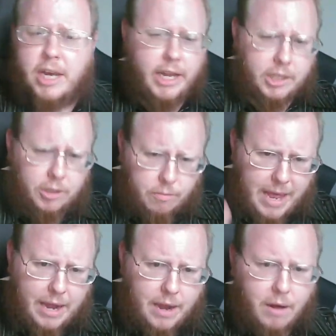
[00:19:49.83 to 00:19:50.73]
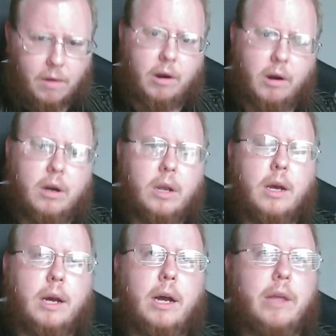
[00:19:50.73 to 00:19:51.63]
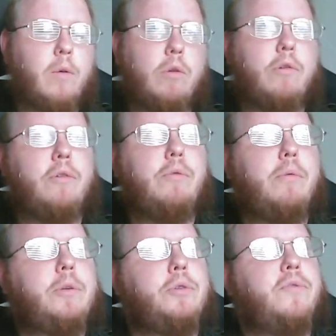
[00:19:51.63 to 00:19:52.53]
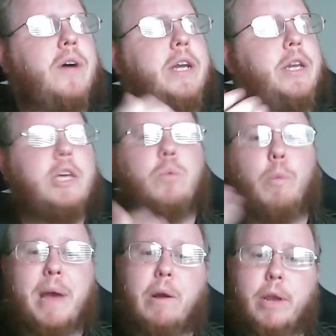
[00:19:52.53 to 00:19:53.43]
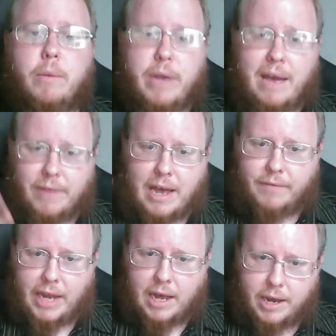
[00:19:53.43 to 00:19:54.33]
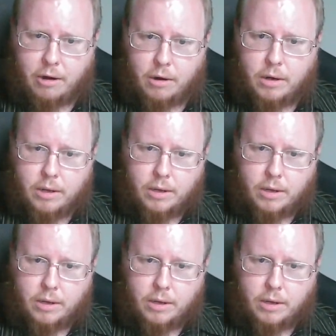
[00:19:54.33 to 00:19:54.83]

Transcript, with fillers: And so men are, uh, in order to to find an equal pairing, we have to have a higher